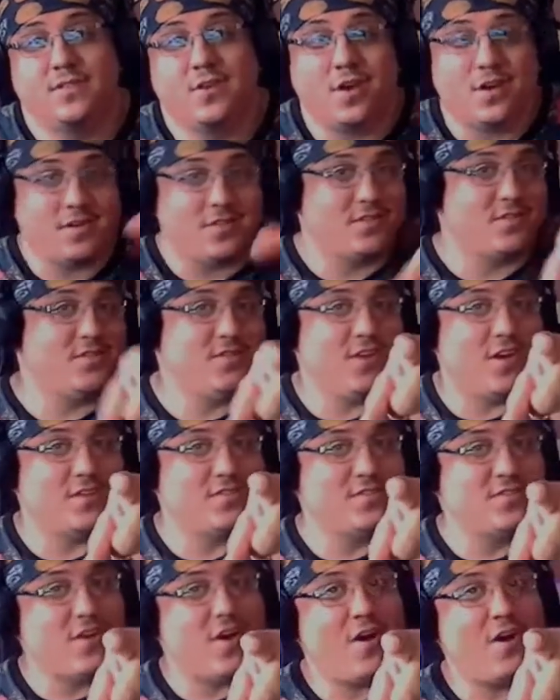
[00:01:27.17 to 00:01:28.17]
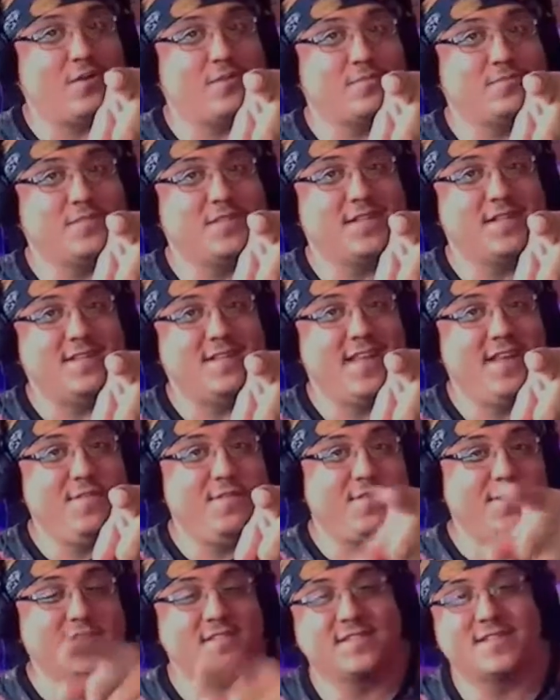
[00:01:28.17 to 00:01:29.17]
Y'all, y'all saw the
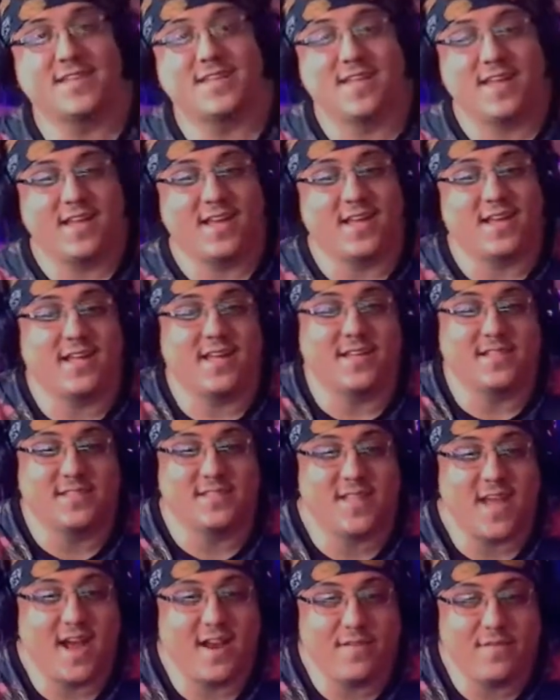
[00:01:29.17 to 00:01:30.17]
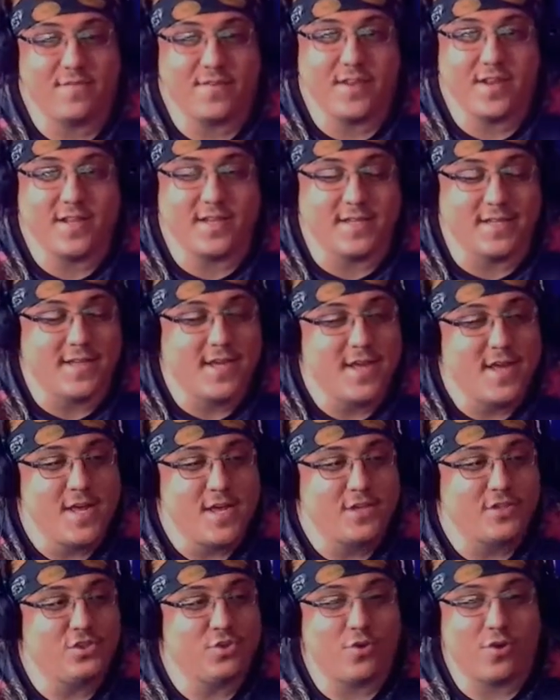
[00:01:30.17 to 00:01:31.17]
defense against Donovan and
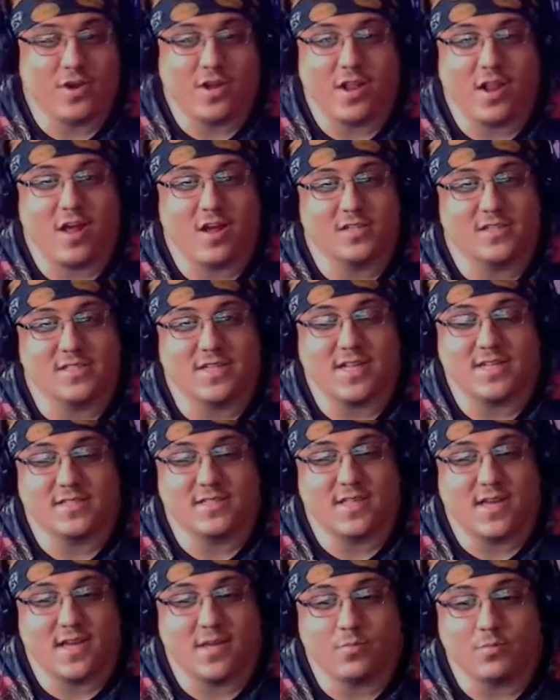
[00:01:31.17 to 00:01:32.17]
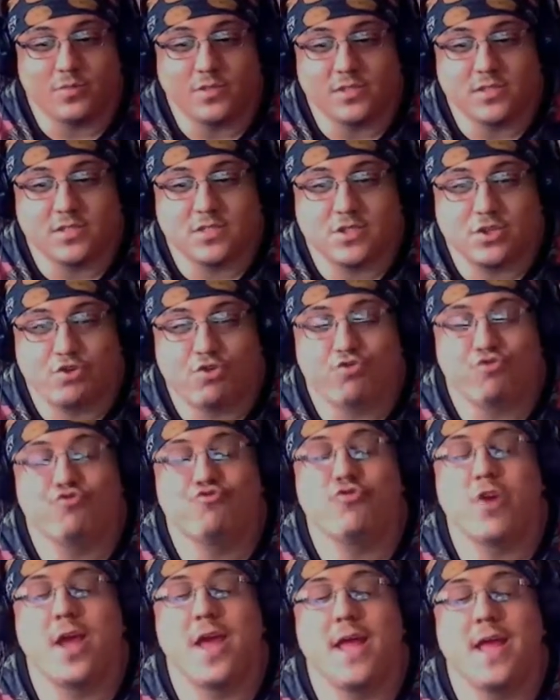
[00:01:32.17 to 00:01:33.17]
Jordan Clarkson last night was
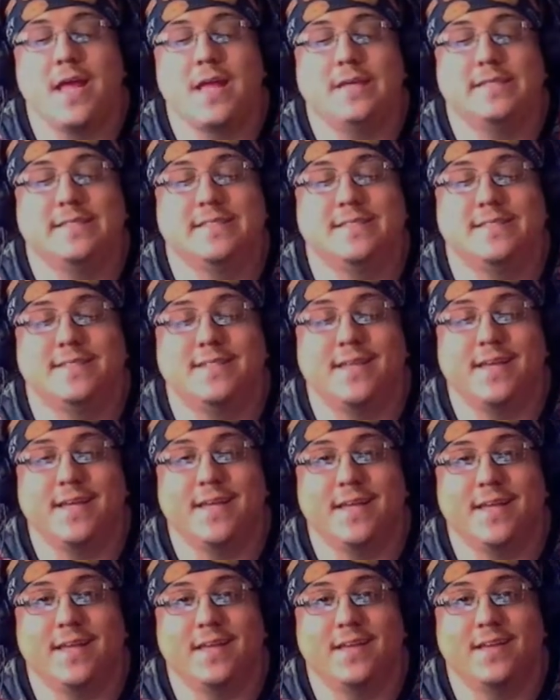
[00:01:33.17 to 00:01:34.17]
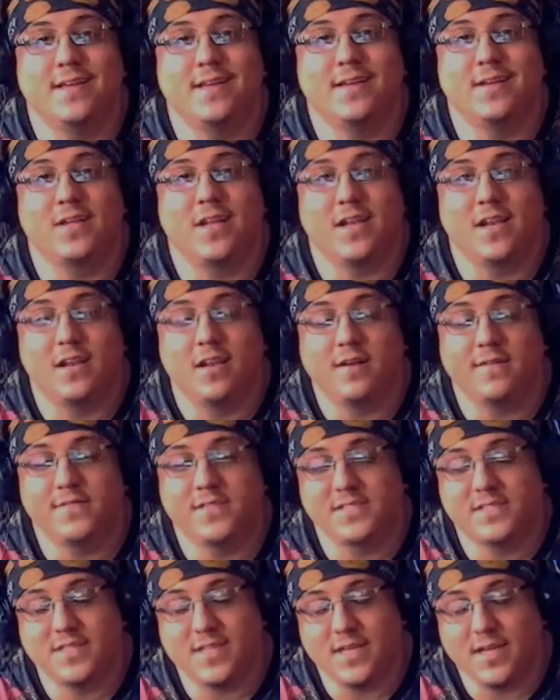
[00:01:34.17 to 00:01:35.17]
crazy. Love
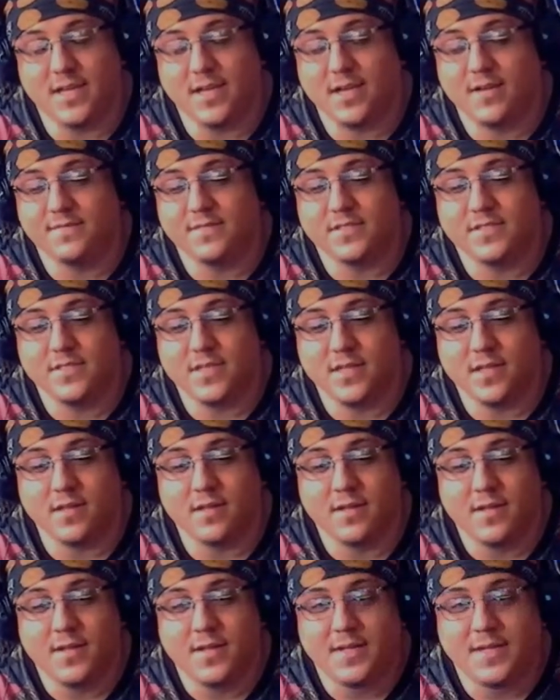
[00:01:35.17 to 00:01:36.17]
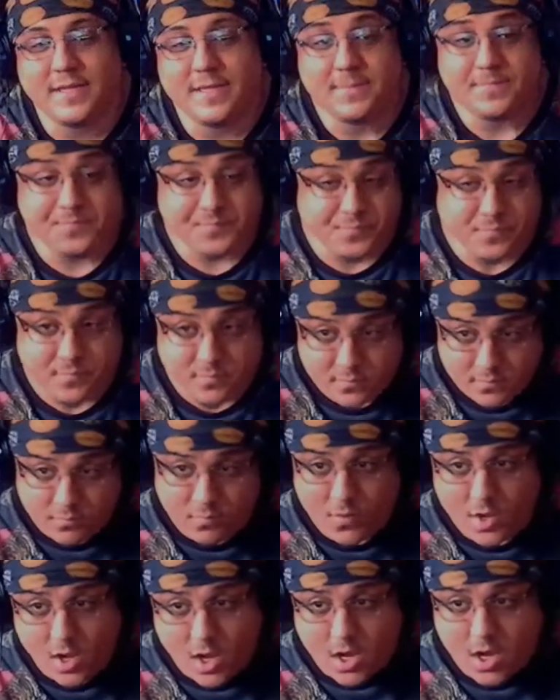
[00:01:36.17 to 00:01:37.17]
to see it. Love to see it.
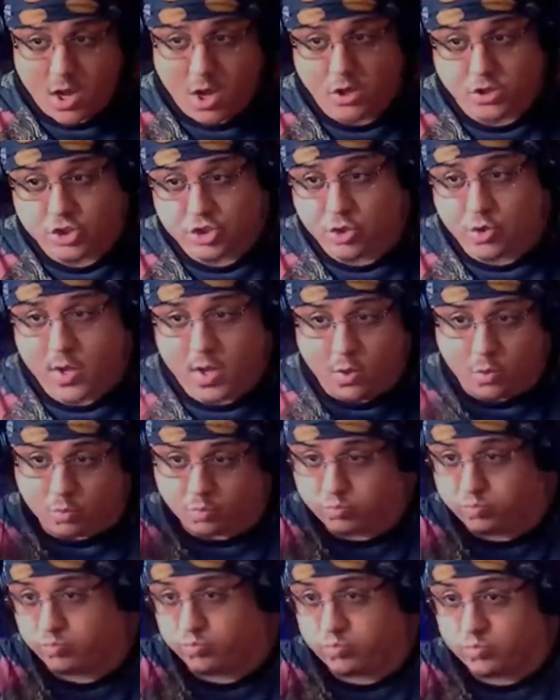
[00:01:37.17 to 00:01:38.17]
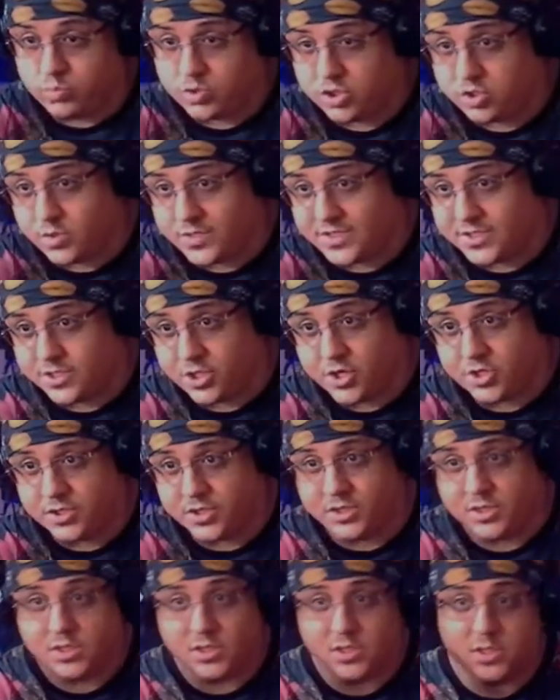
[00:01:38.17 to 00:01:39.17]
Also, oh, switch
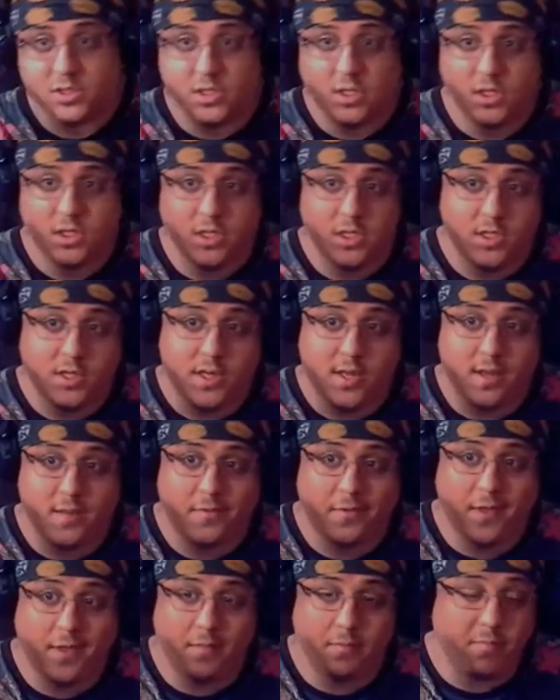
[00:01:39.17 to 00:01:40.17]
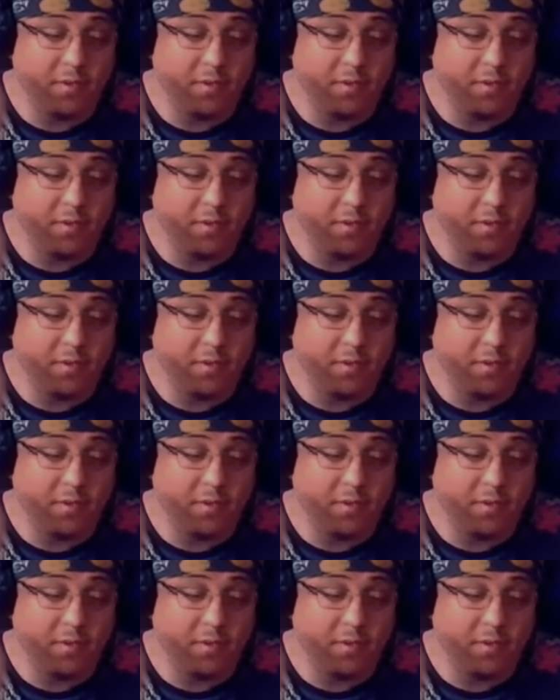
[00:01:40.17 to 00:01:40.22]
jerseys. You know what I mean?